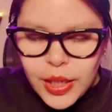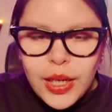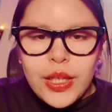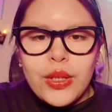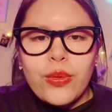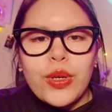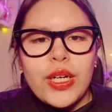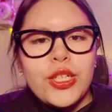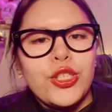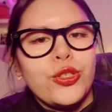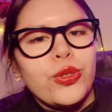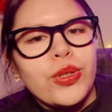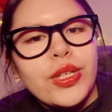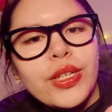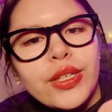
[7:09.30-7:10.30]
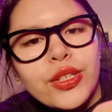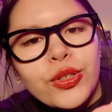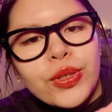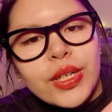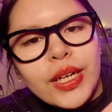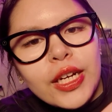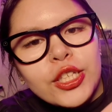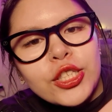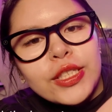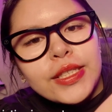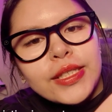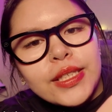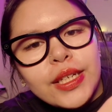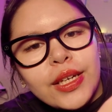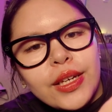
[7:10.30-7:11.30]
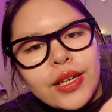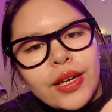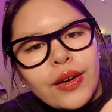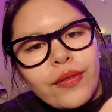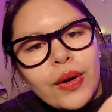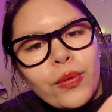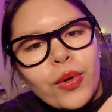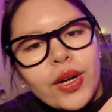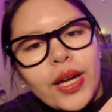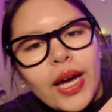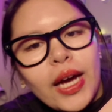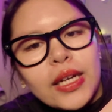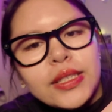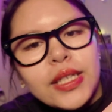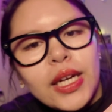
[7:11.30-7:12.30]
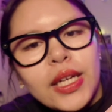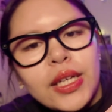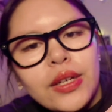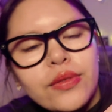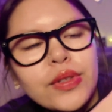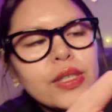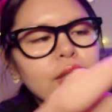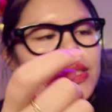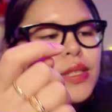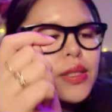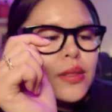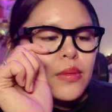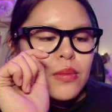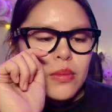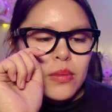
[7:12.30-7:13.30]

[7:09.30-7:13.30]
And then when I do it, you can actually see if I want to add to any of these.